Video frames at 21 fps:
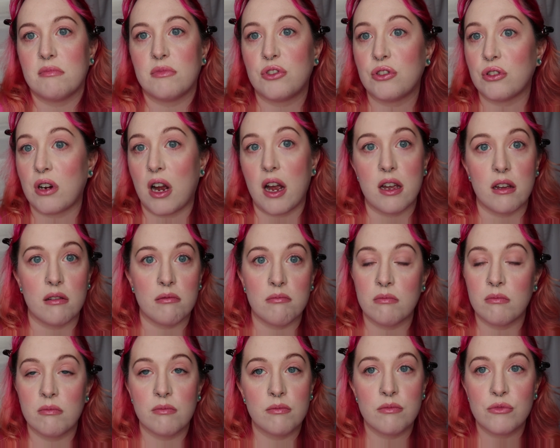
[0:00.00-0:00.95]
try
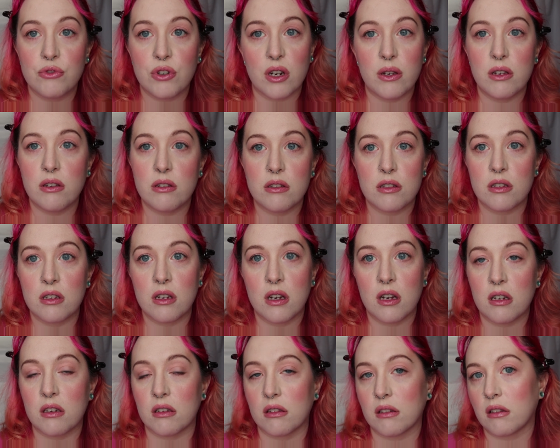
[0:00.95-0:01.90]
using your
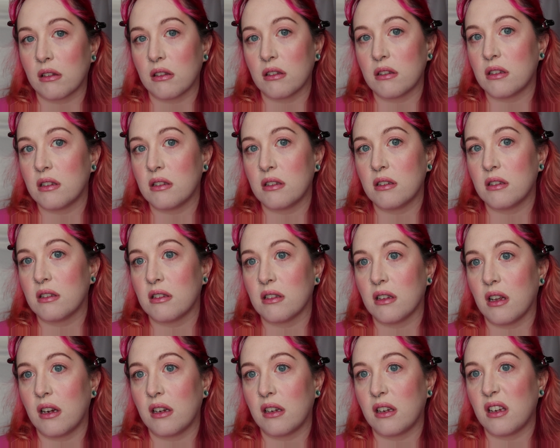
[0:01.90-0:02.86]
hands, because this is
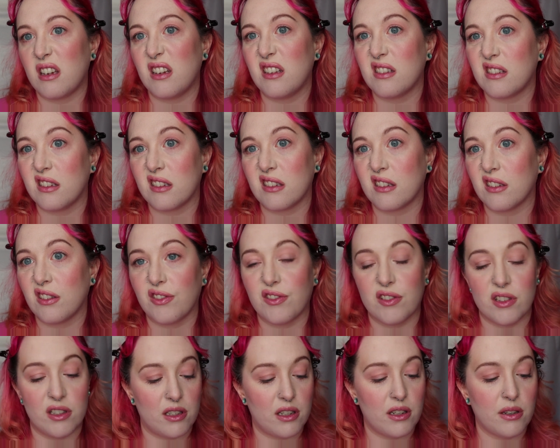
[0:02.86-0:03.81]
like easy stuff
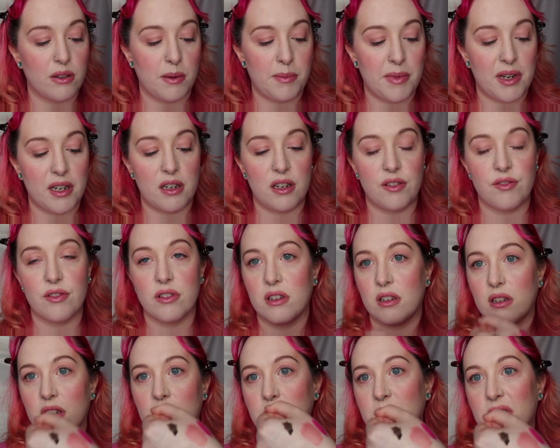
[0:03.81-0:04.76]
to do. I mean, even the
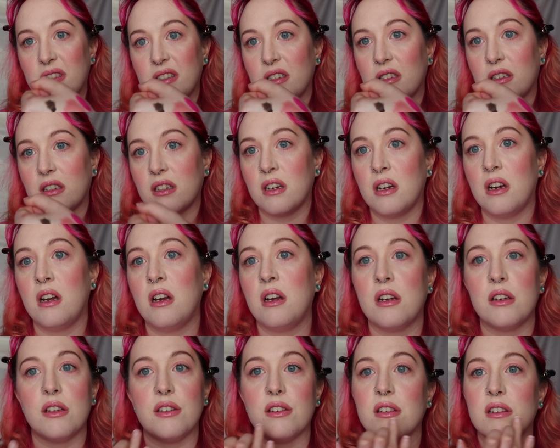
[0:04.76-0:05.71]
lipstick,
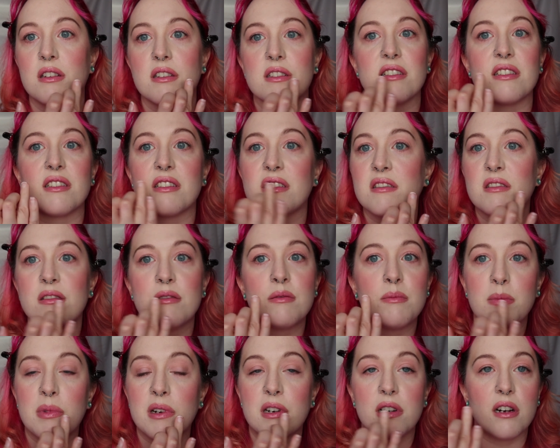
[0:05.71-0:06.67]
you can just
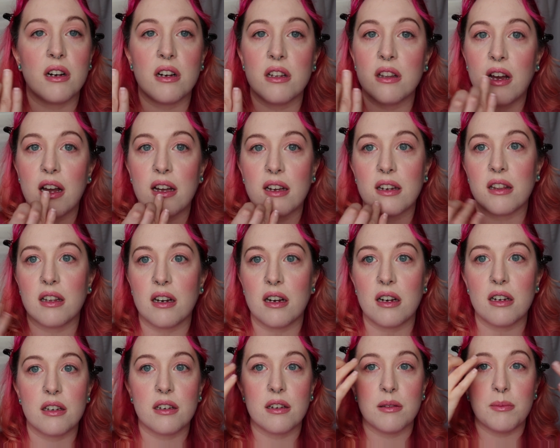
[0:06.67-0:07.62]
put it on like
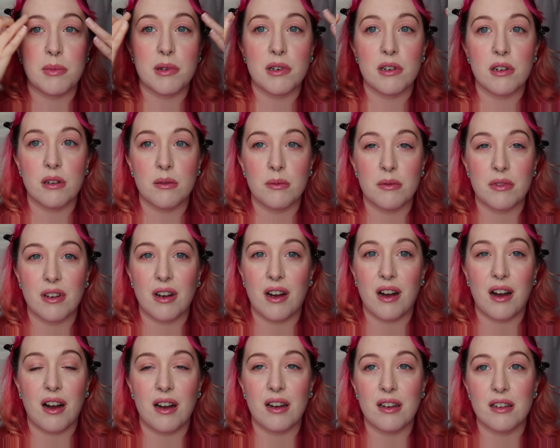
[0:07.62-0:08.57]
that, you can put it on with your
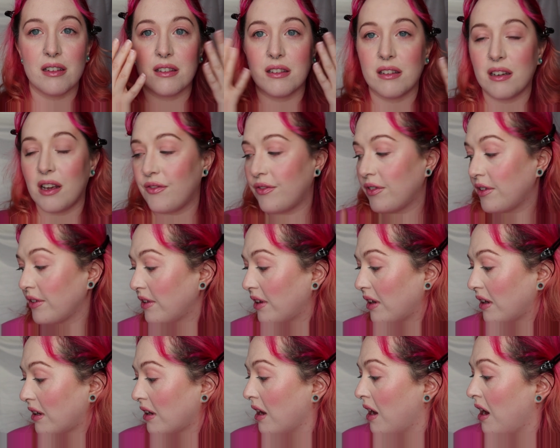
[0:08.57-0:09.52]
eyes and
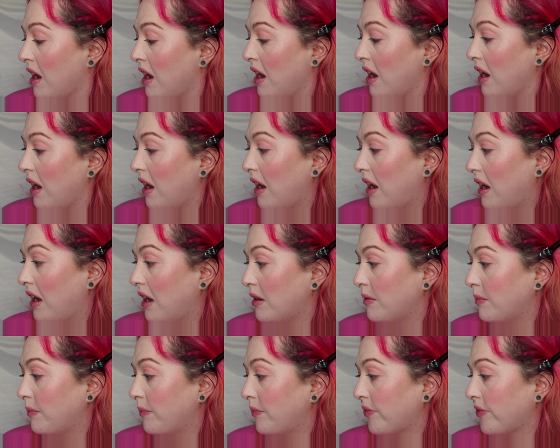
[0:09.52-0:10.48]
everything.
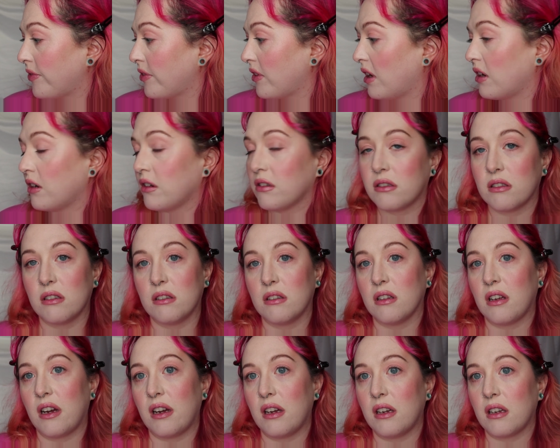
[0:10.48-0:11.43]
And also,
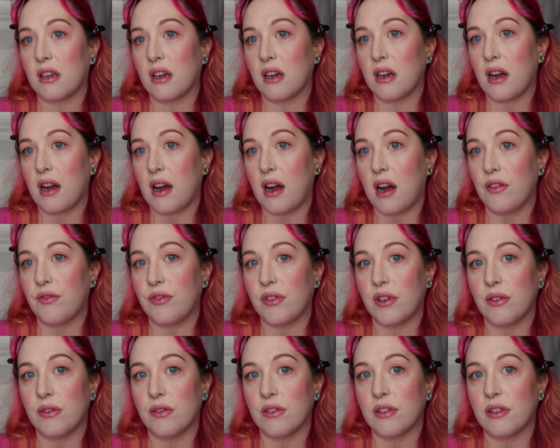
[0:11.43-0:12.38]
like, I've
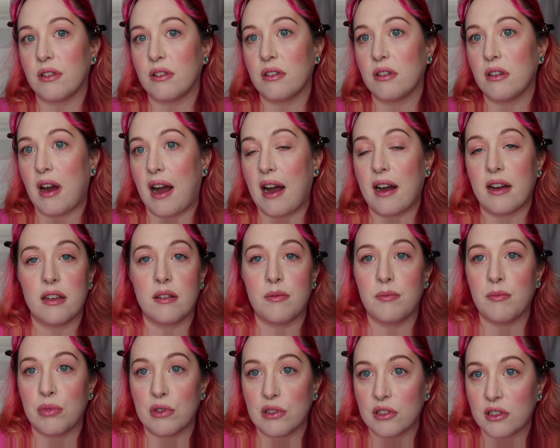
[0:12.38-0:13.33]
used eye
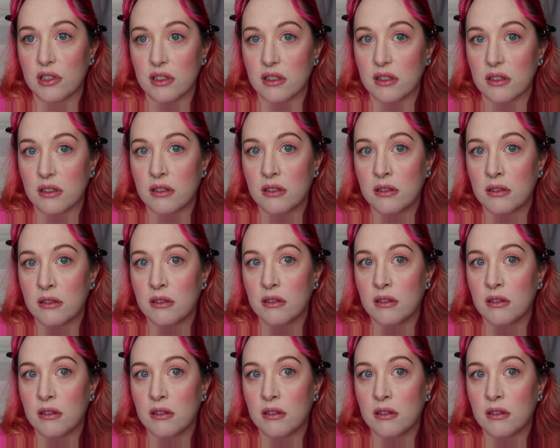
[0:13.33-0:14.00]
brushes